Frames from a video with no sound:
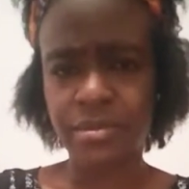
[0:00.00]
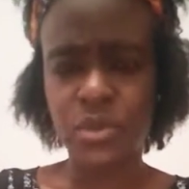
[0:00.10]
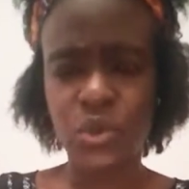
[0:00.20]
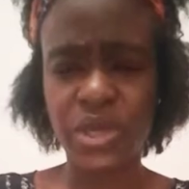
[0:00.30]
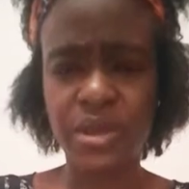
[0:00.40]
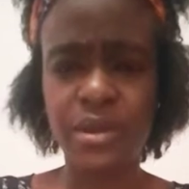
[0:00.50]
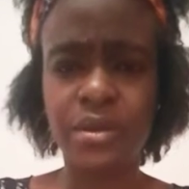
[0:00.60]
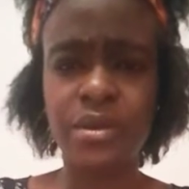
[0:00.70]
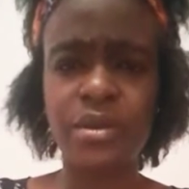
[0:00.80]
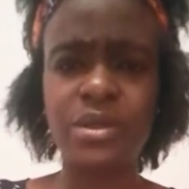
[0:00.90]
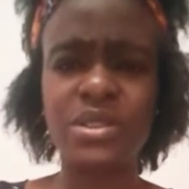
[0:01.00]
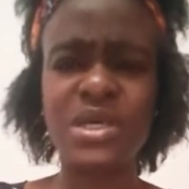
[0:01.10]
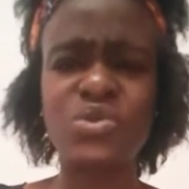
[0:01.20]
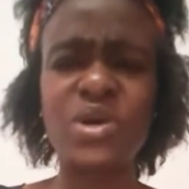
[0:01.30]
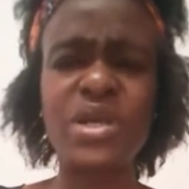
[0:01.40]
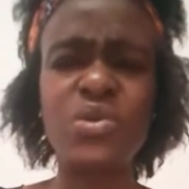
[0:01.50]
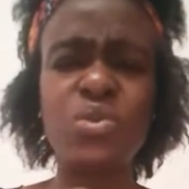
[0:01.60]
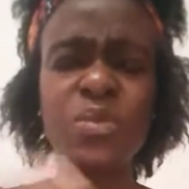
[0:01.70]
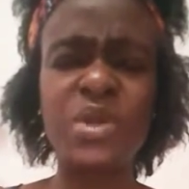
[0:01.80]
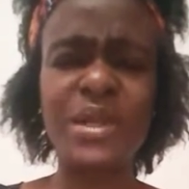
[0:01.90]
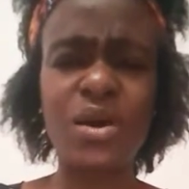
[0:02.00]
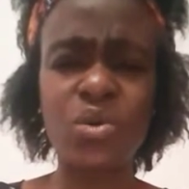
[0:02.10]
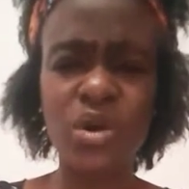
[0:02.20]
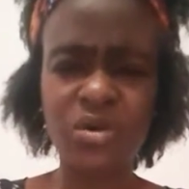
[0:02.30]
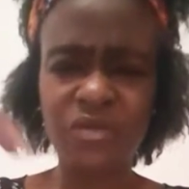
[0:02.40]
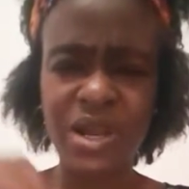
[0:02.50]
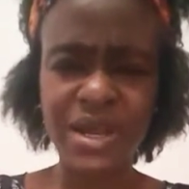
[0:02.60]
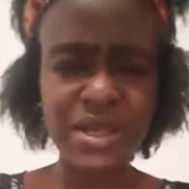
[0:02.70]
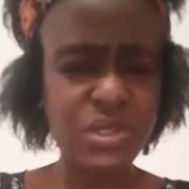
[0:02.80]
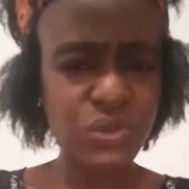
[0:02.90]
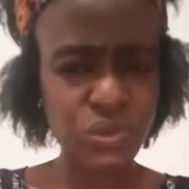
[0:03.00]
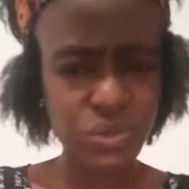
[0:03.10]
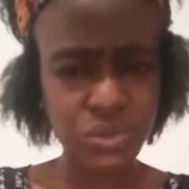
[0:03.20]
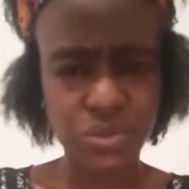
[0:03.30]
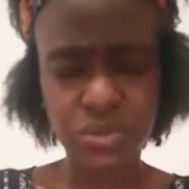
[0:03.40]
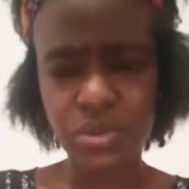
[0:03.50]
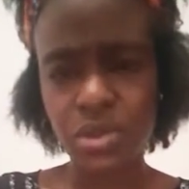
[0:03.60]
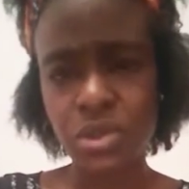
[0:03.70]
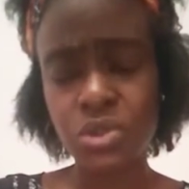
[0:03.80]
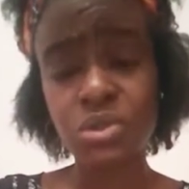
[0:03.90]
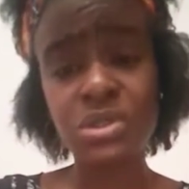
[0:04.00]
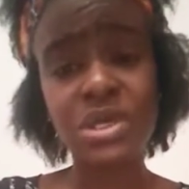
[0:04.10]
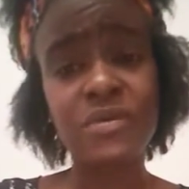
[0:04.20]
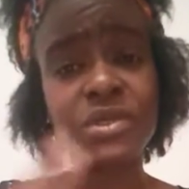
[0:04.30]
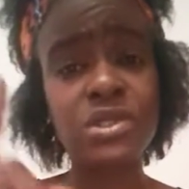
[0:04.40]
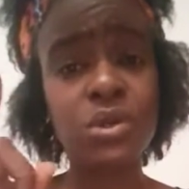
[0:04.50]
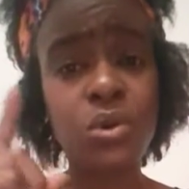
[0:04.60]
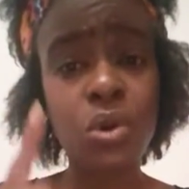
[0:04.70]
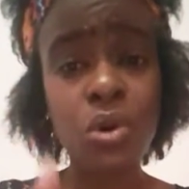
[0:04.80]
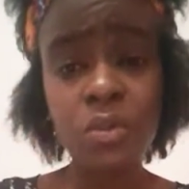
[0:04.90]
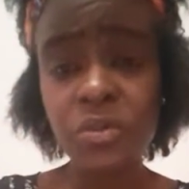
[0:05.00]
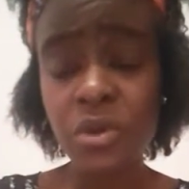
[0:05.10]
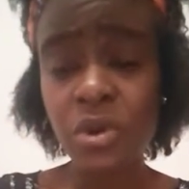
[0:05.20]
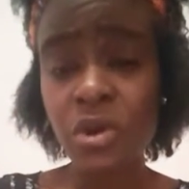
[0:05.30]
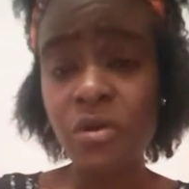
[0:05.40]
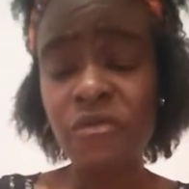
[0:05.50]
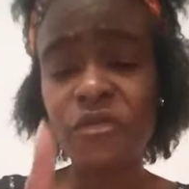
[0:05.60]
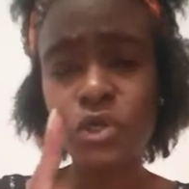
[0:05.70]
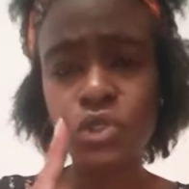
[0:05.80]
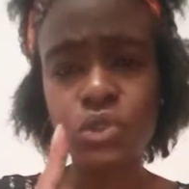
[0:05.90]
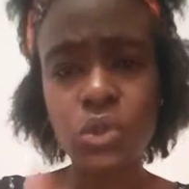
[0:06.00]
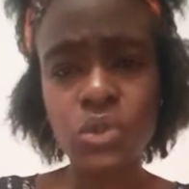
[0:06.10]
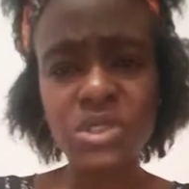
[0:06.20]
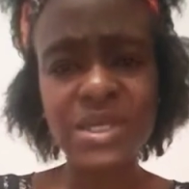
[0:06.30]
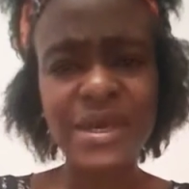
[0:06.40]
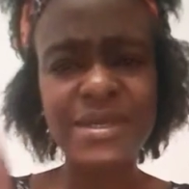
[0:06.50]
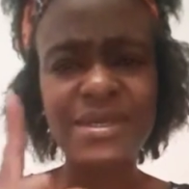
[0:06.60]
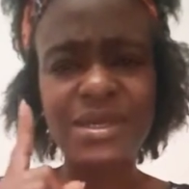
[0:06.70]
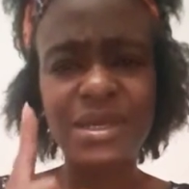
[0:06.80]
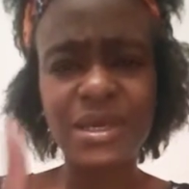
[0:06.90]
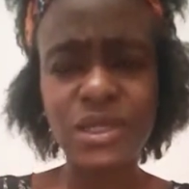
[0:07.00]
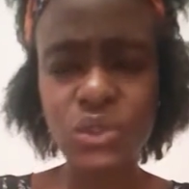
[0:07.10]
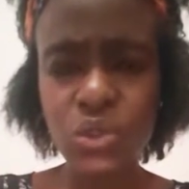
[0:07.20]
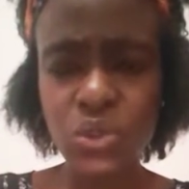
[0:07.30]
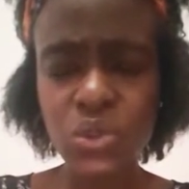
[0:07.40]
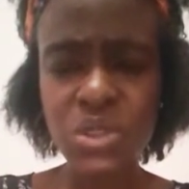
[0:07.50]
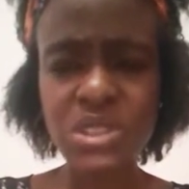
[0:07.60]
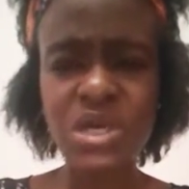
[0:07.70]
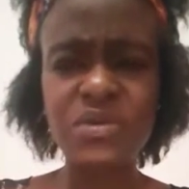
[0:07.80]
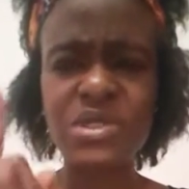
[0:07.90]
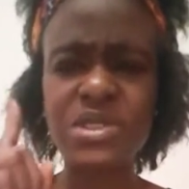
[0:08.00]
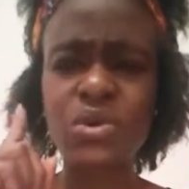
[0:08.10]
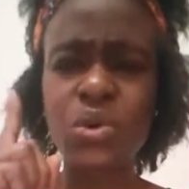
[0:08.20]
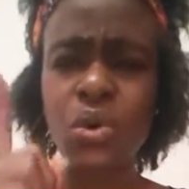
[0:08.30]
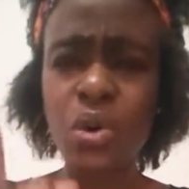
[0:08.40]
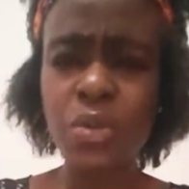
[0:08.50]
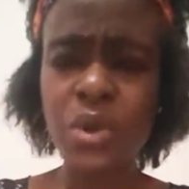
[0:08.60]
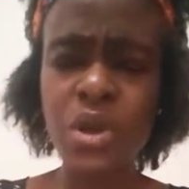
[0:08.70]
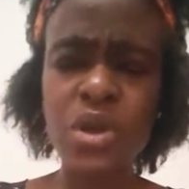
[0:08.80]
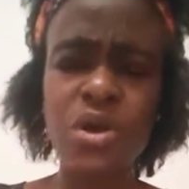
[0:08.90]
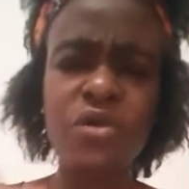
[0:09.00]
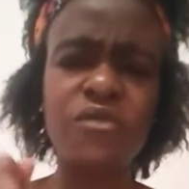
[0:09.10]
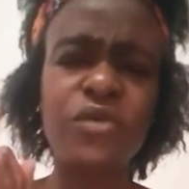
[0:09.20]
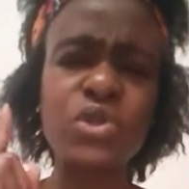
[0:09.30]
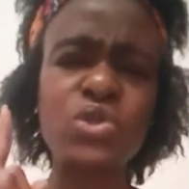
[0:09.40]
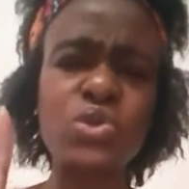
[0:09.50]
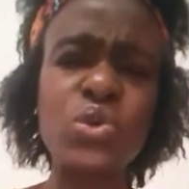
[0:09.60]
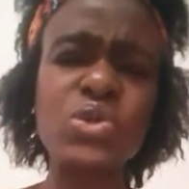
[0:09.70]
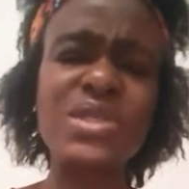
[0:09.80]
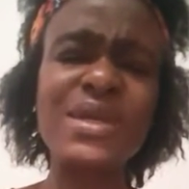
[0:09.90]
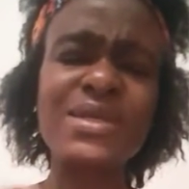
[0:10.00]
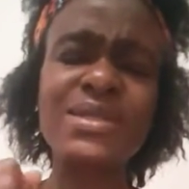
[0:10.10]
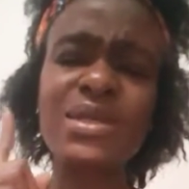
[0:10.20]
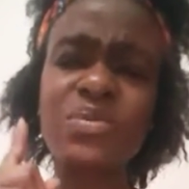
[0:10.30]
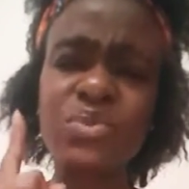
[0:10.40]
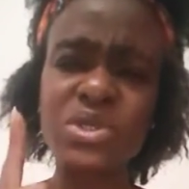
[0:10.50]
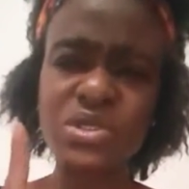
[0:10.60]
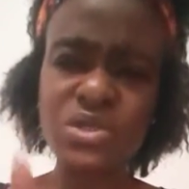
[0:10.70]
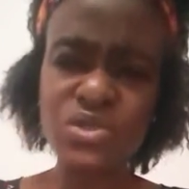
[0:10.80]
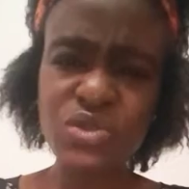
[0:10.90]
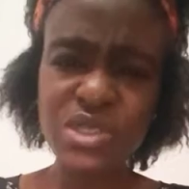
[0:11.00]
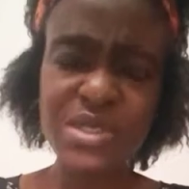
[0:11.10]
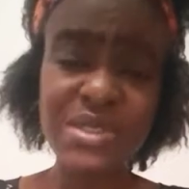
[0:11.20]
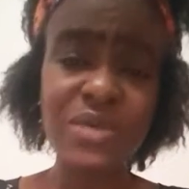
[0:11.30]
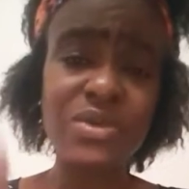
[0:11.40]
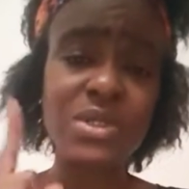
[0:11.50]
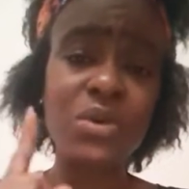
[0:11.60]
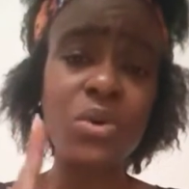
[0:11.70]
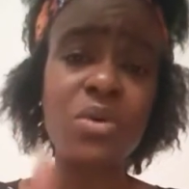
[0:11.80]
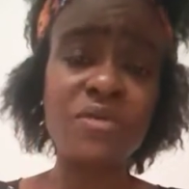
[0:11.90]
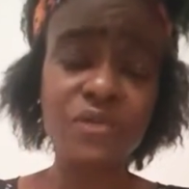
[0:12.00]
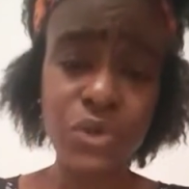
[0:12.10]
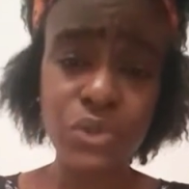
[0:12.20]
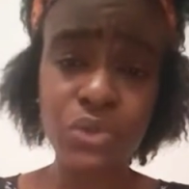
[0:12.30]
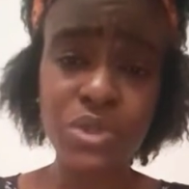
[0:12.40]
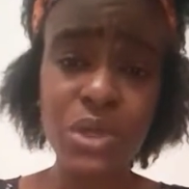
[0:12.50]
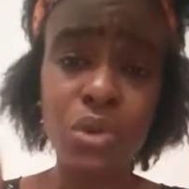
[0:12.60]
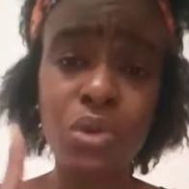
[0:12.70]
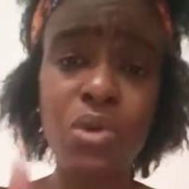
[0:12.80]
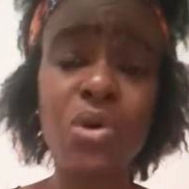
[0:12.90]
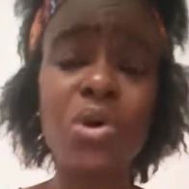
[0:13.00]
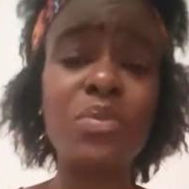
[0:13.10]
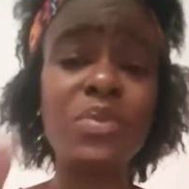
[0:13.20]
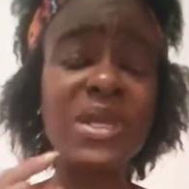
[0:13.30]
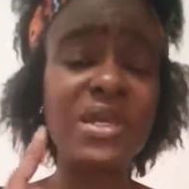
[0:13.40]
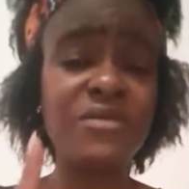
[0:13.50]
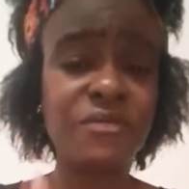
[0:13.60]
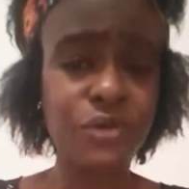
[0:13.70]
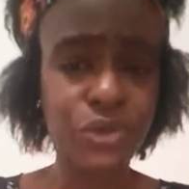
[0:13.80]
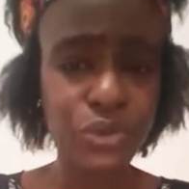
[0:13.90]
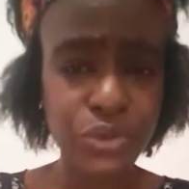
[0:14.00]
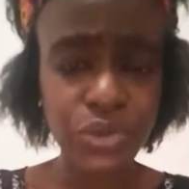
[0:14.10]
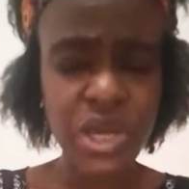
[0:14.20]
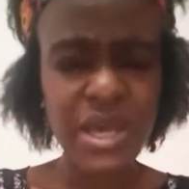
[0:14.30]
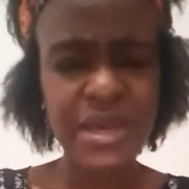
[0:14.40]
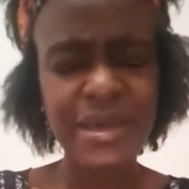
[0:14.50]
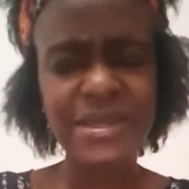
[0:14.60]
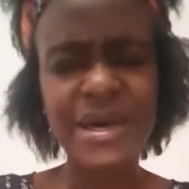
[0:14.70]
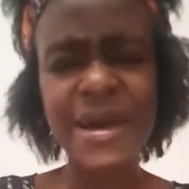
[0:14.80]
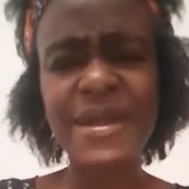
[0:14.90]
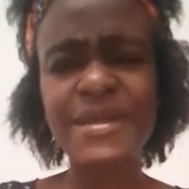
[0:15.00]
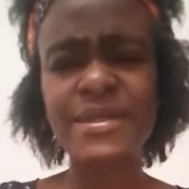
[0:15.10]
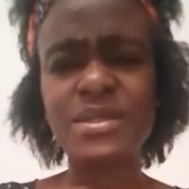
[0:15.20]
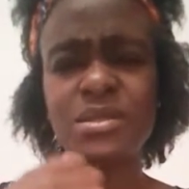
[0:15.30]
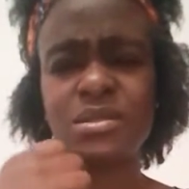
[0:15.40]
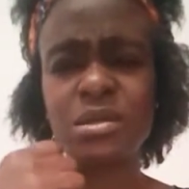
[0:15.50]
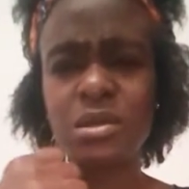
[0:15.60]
Okay. That's why he's rubbing that oil of gladness on you. So there is a hope for those that are in the ghetto. There is a hope for those that are still prostituting. There is a hope for you. The Lord bleeding for you. His heart is,